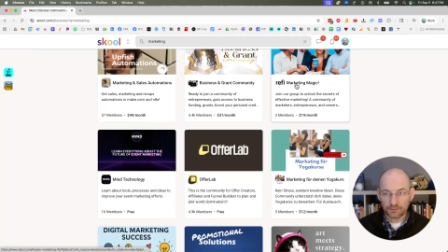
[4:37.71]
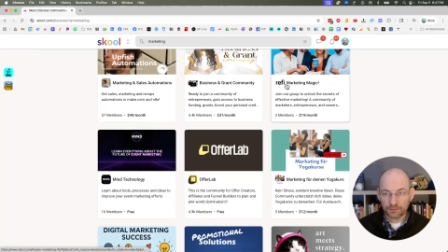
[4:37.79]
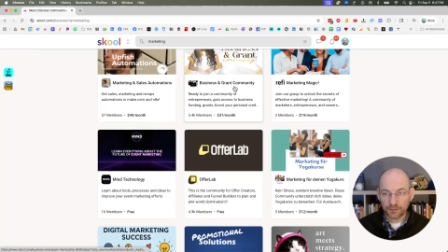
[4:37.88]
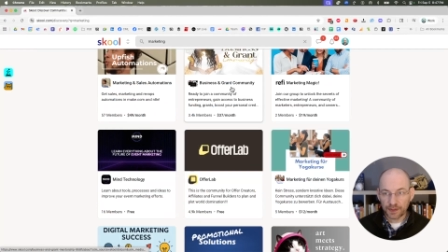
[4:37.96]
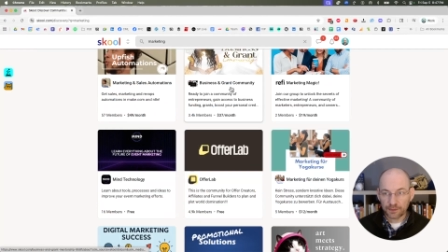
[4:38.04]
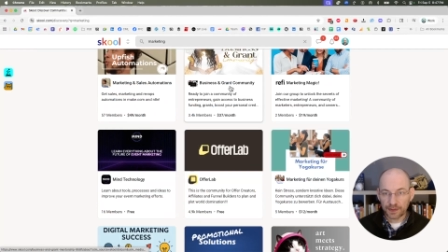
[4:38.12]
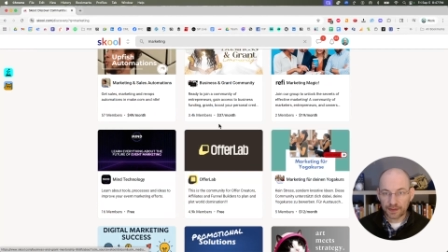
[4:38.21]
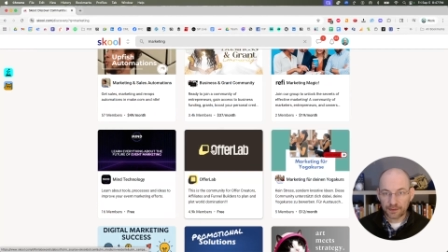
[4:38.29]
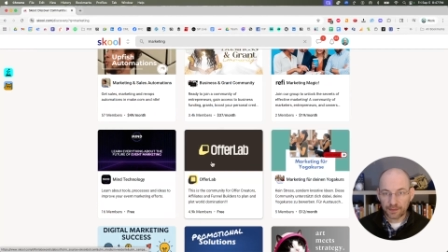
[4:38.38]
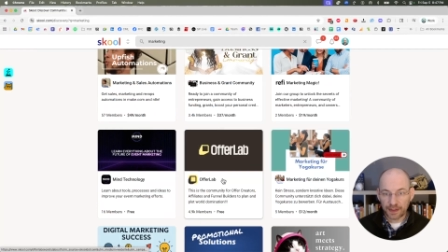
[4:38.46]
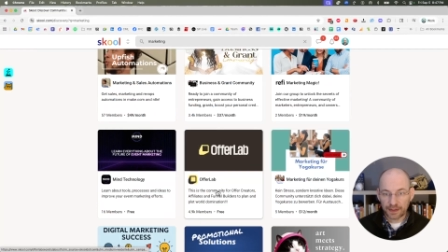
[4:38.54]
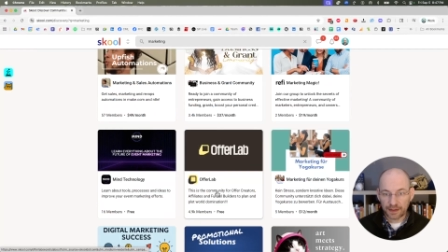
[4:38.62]
pretty quickly we
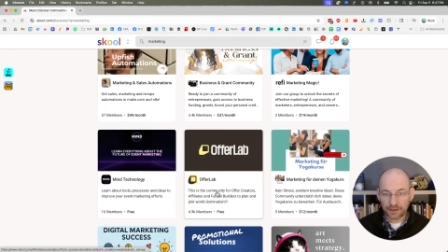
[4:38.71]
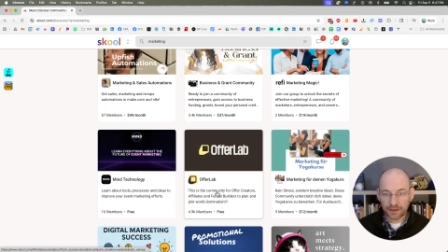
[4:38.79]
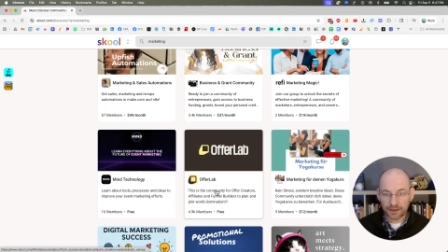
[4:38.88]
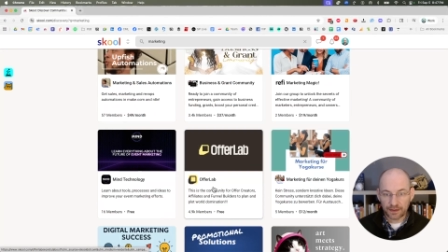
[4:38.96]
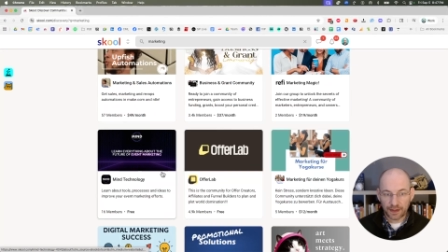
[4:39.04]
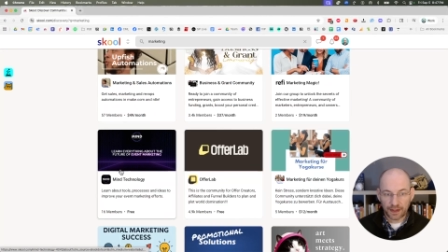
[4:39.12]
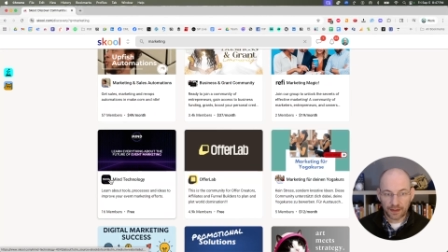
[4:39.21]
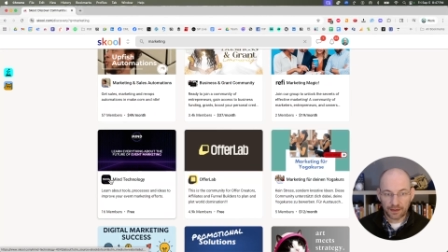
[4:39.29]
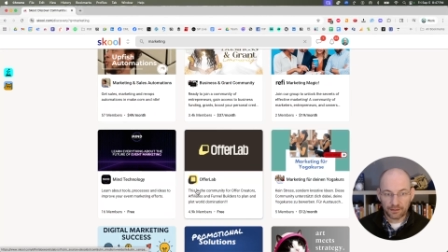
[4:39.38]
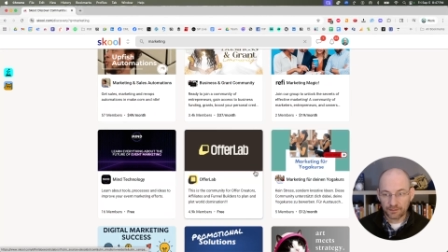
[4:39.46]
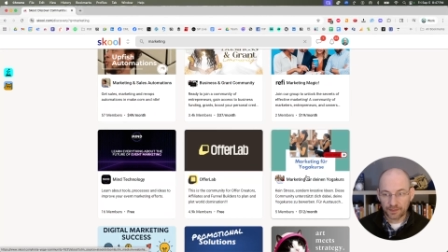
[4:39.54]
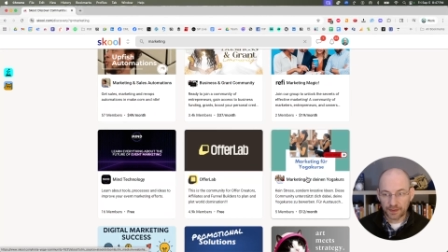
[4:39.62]
got down here and,
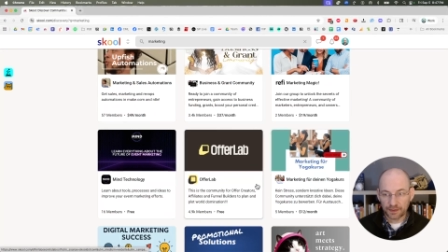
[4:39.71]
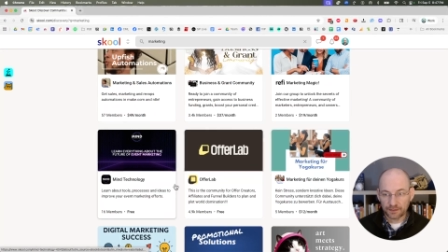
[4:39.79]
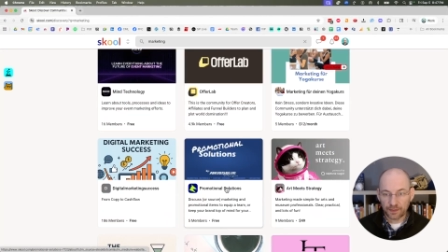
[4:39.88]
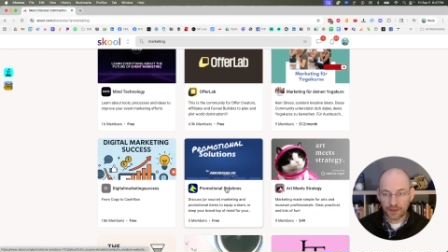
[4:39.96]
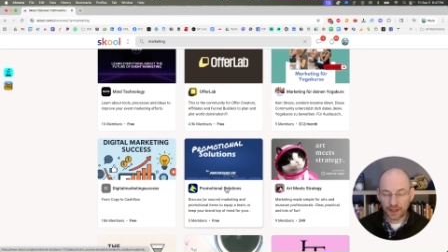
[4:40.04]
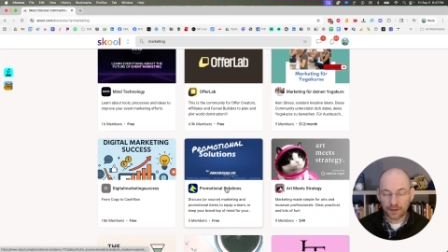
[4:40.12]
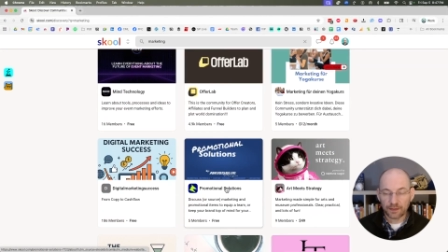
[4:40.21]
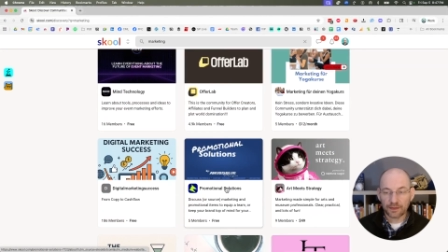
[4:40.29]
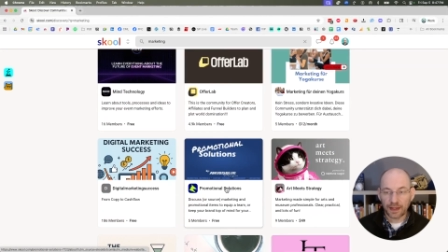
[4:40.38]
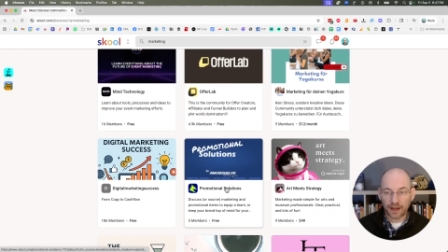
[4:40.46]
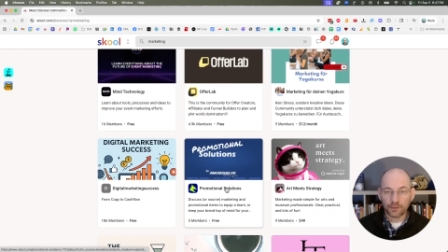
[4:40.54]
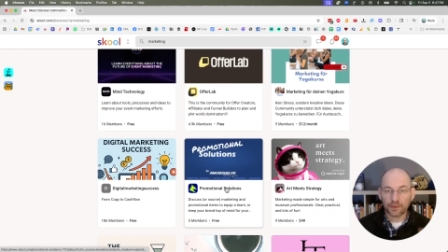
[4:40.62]

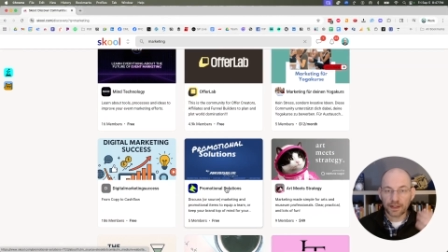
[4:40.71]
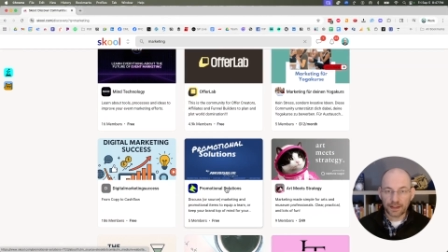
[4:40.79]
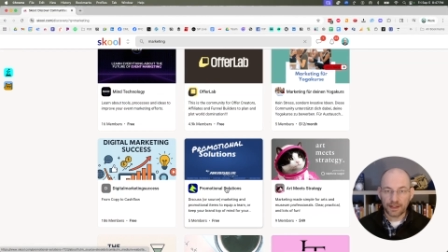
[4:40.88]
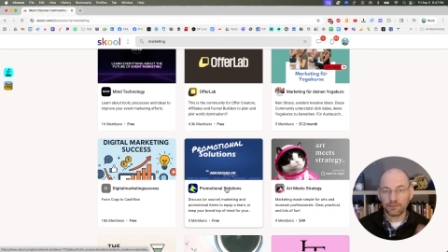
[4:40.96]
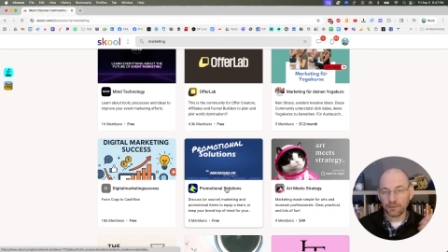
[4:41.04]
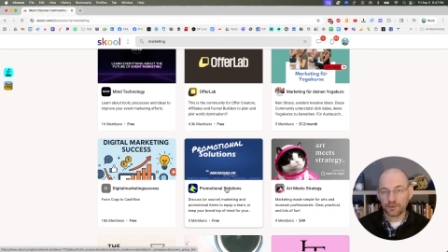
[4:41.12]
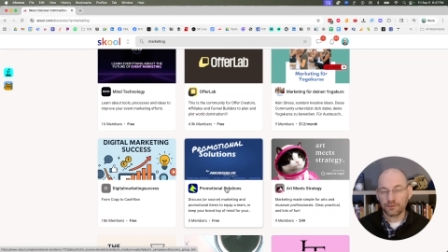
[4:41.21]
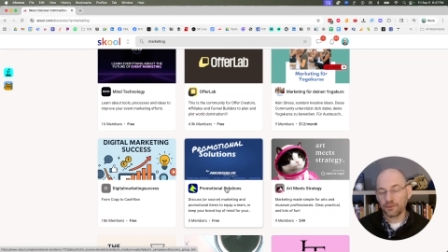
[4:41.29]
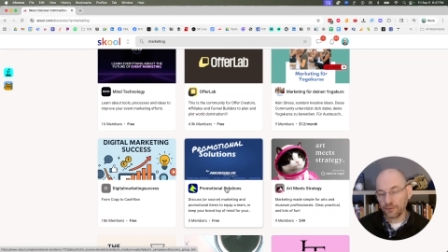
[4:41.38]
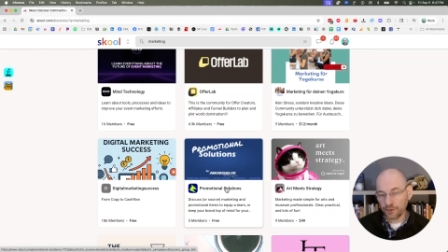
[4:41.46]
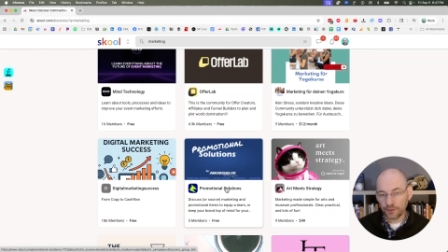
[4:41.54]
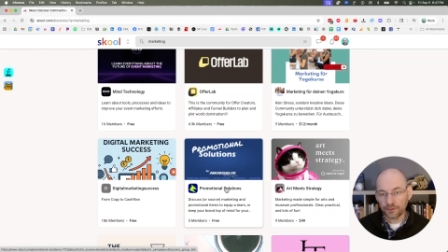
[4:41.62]
now we're getting
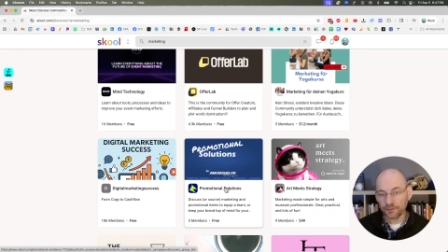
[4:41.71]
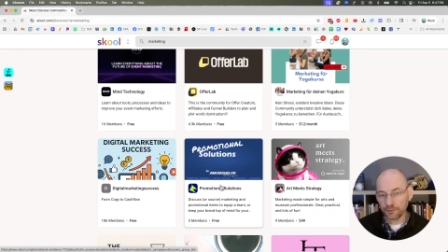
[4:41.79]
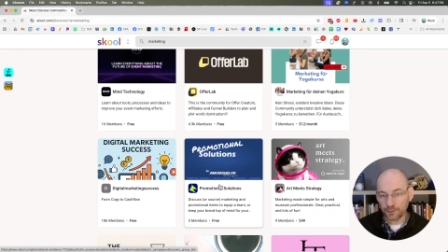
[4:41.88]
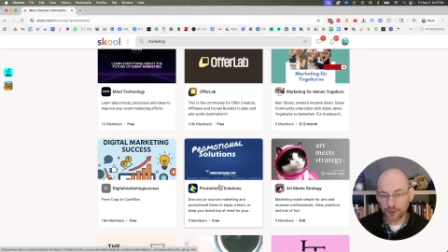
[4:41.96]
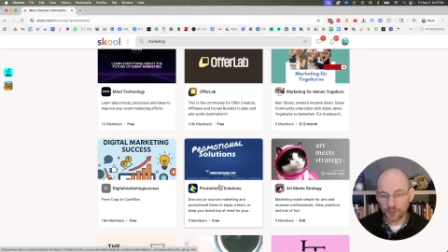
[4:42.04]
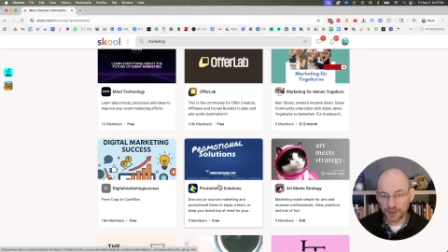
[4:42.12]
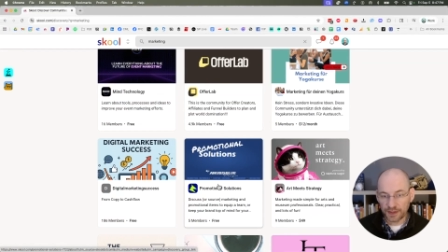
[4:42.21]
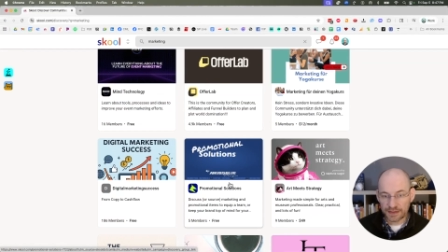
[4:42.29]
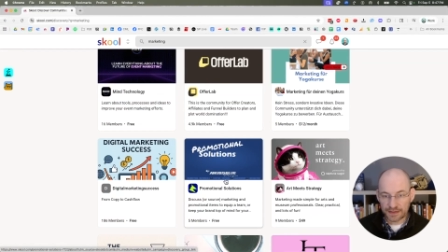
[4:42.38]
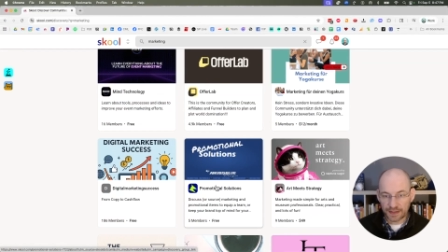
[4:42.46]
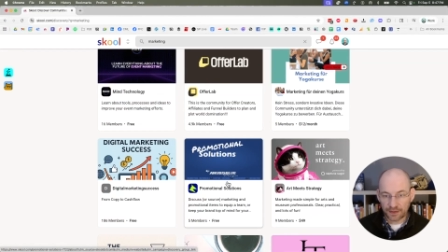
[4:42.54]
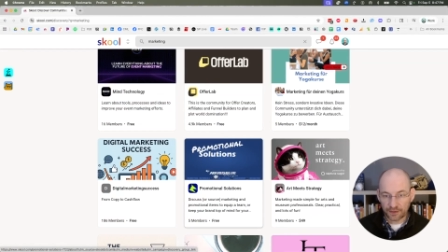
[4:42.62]
results from communities
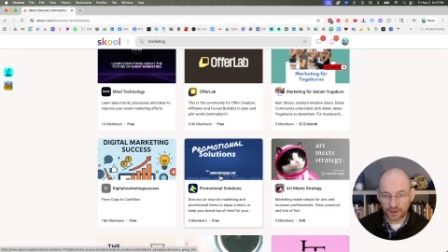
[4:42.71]
that